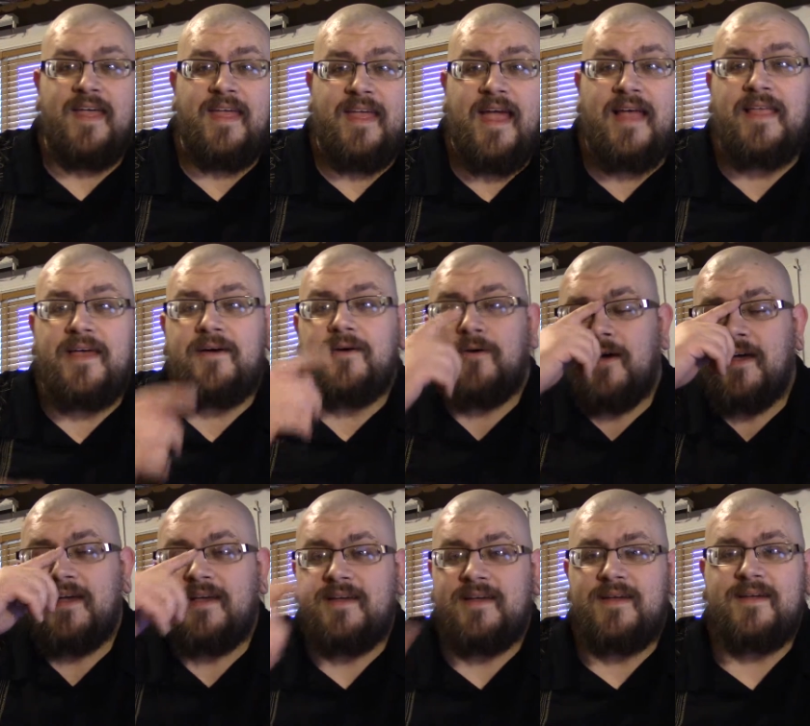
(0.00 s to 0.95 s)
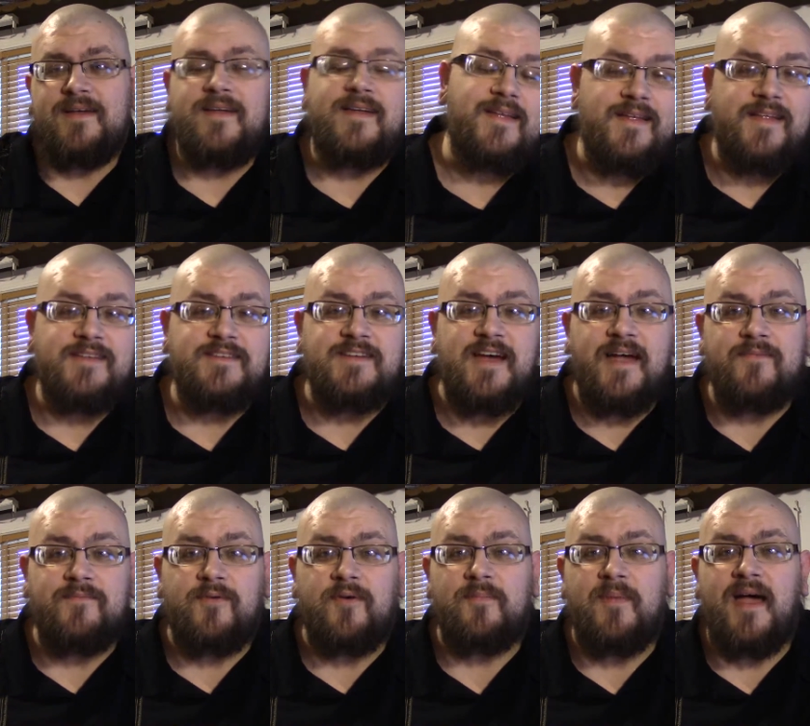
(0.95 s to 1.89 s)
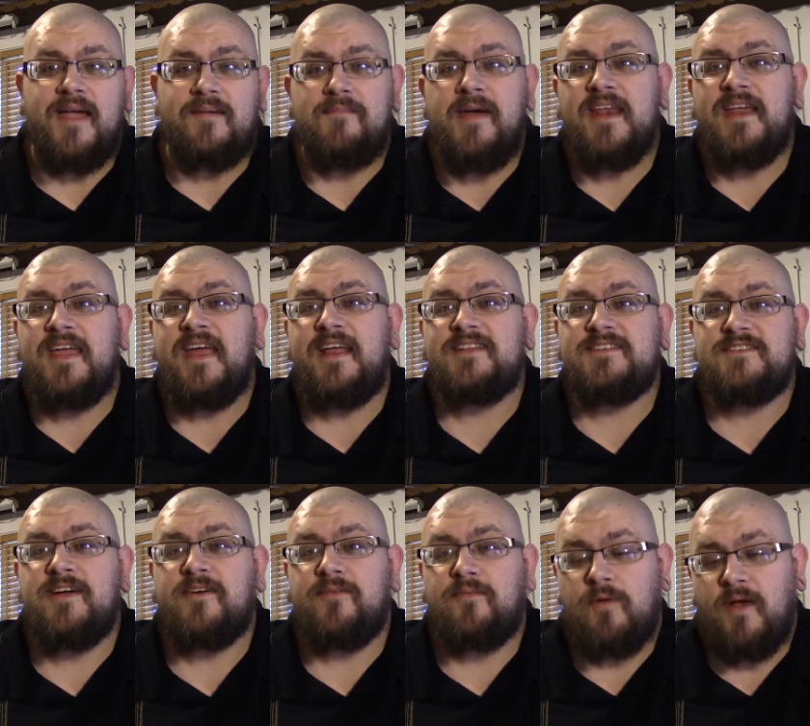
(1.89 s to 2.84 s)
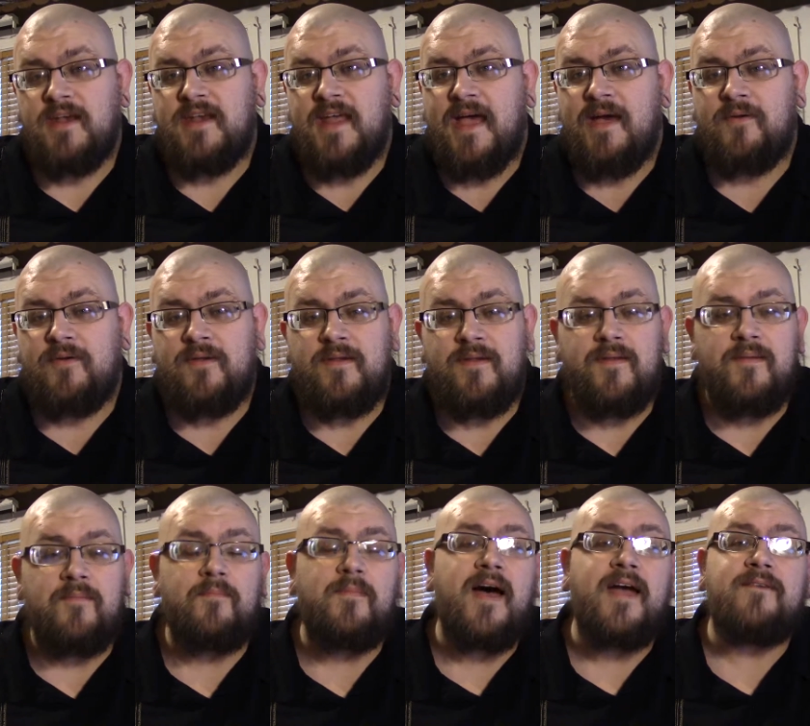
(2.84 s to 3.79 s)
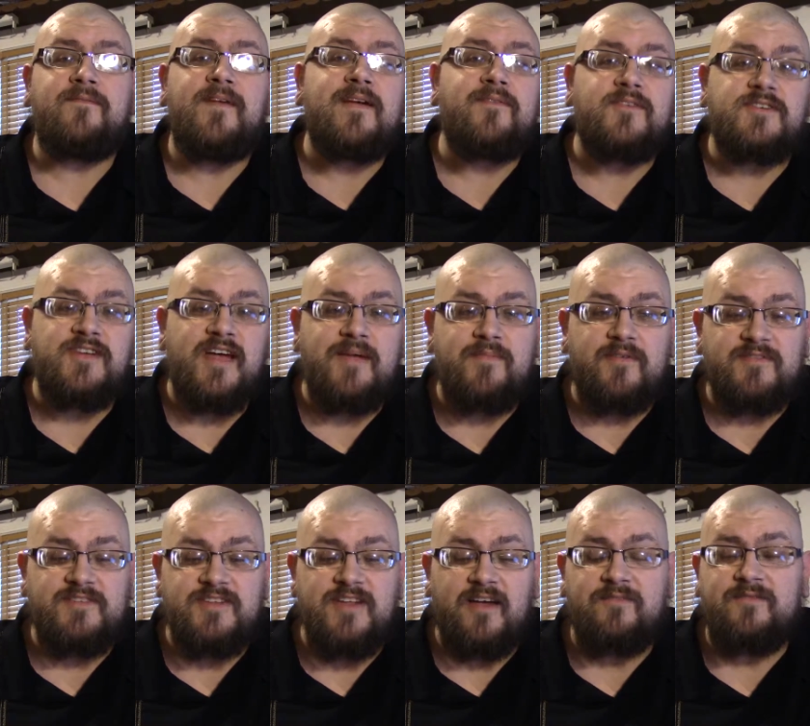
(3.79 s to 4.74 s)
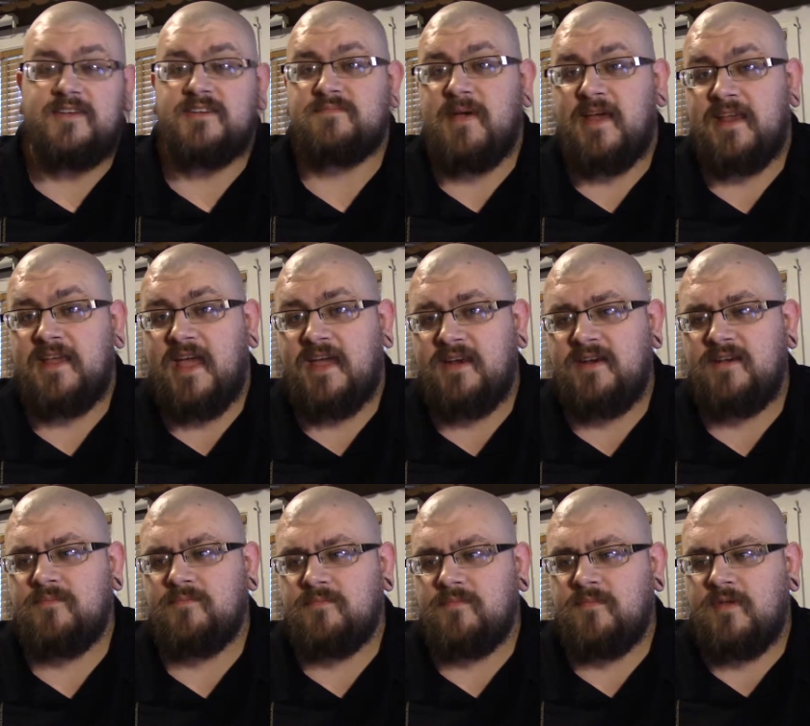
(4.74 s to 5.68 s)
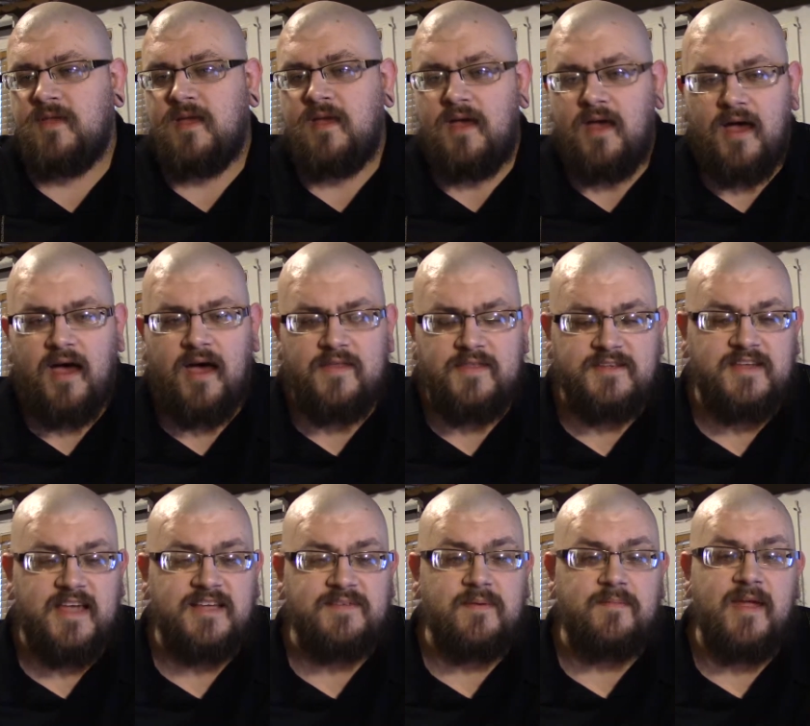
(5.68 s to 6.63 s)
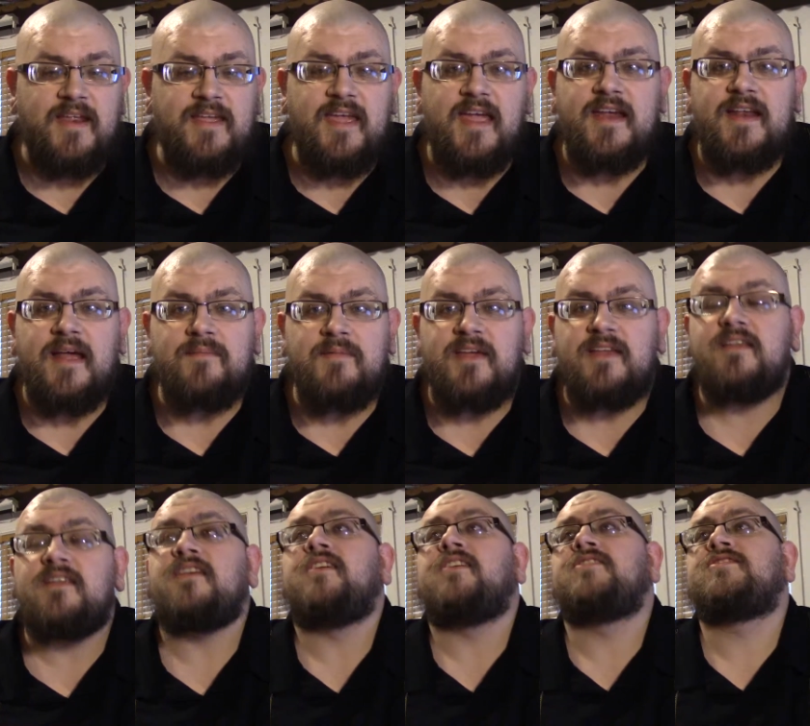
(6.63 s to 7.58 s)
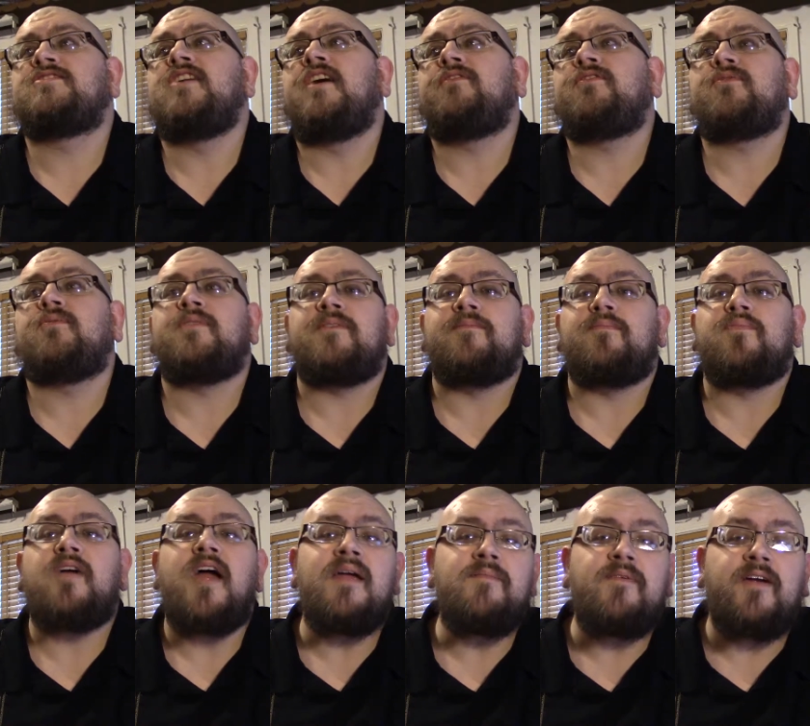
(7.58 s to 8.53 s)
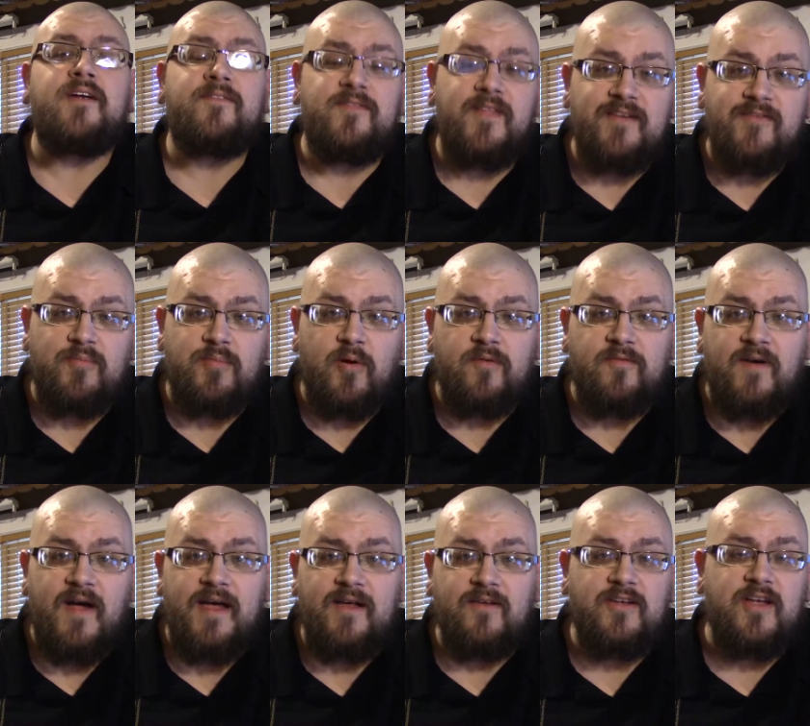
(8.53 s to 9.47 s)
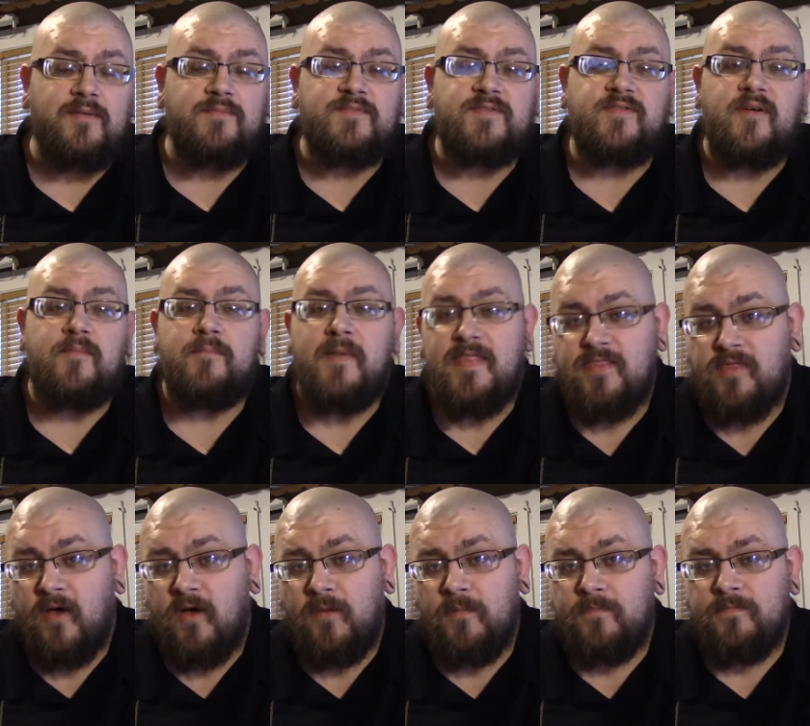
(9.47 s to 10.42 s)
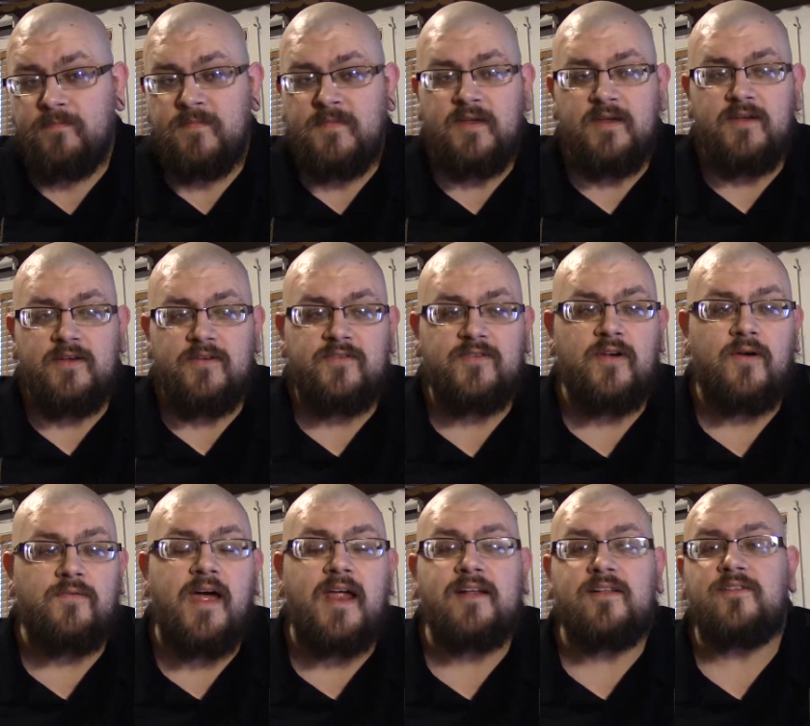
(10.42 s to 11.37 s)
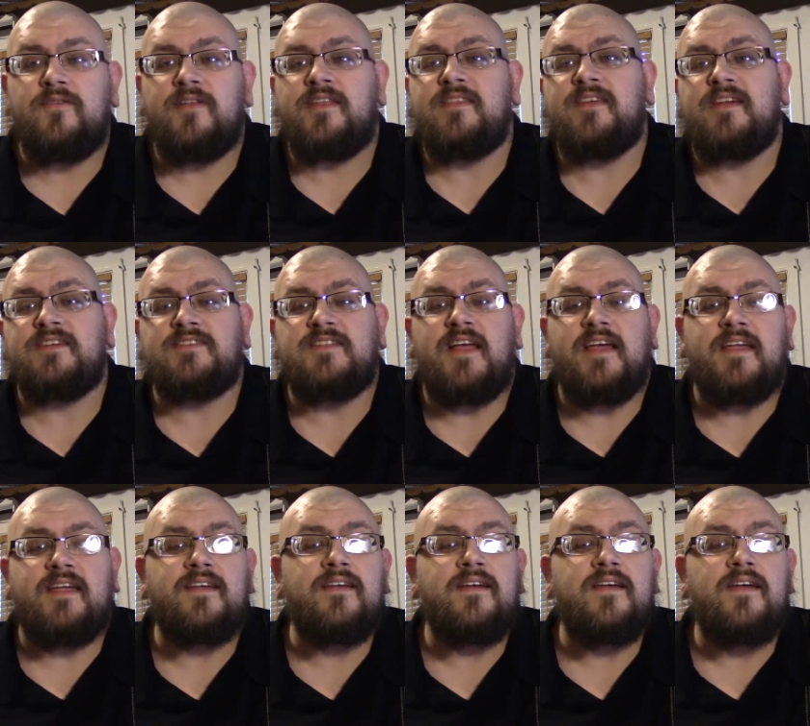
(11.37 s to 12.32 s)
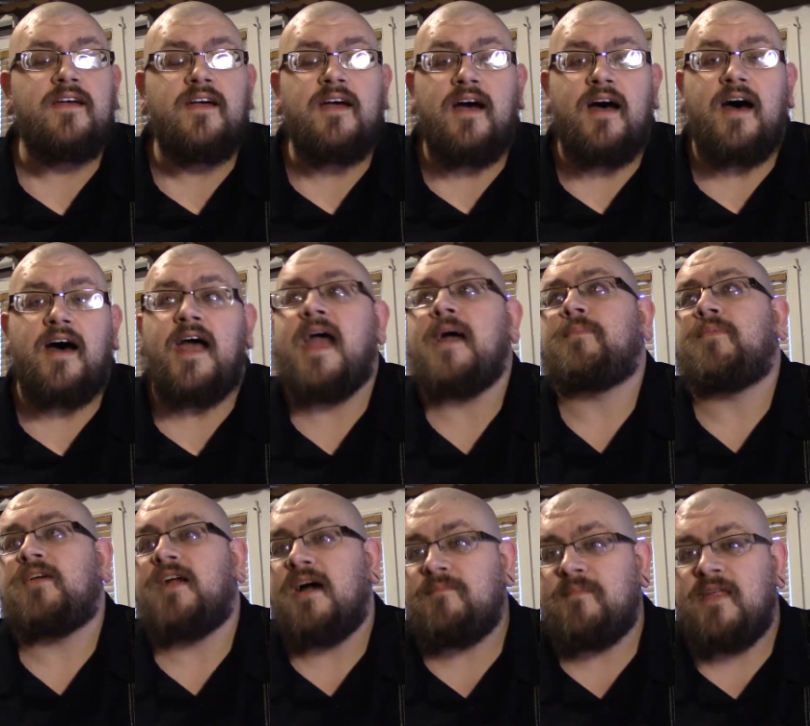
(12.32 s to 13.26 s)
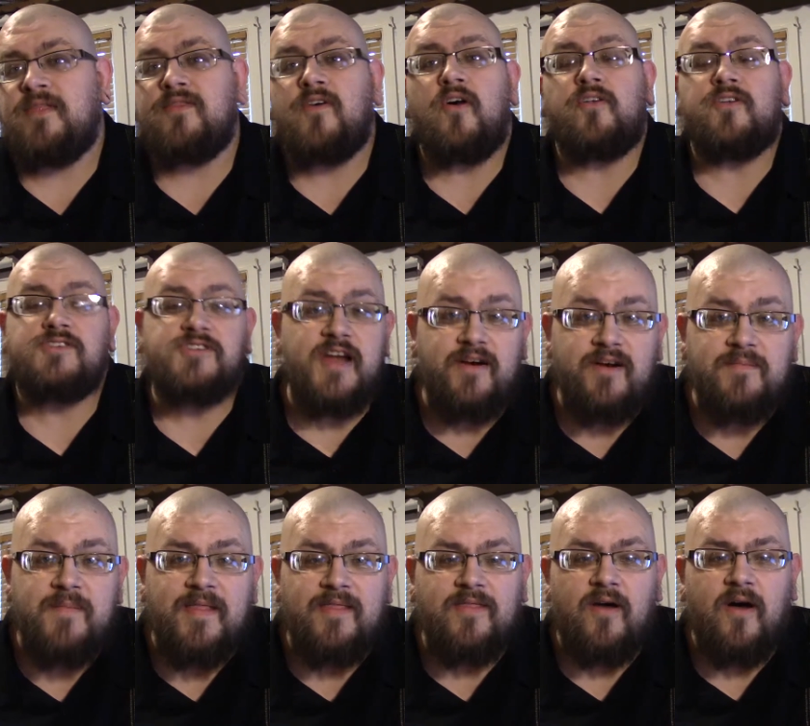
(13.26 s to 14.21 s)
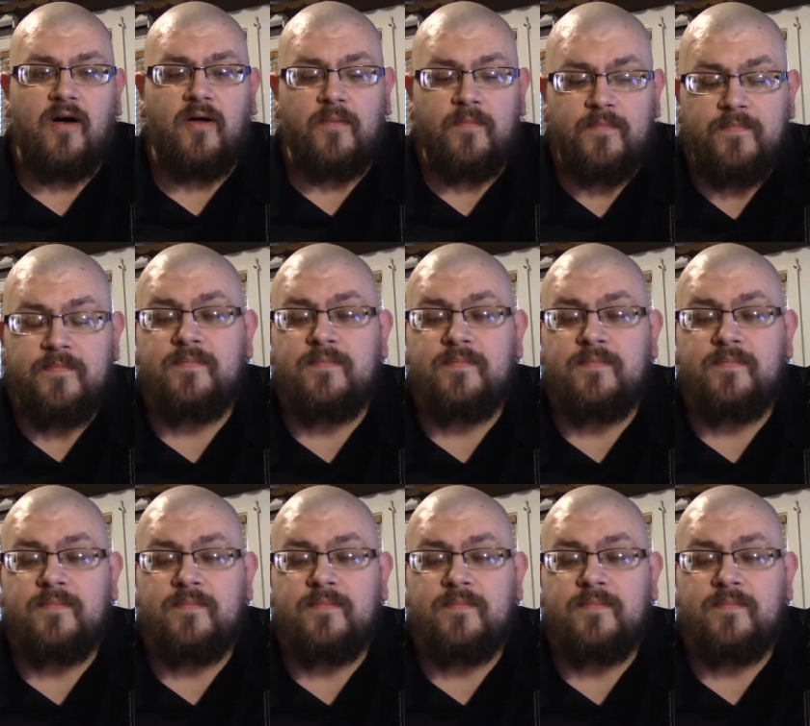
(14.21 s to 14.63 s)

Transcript: Hello! Time for my medicated snuff rundown. My favorite type of snuff is medicated. In this case, by medicated, I mean snuffs where the primary flavor profile comes from menthol, so not including things like apricot menthol or cherry menthol,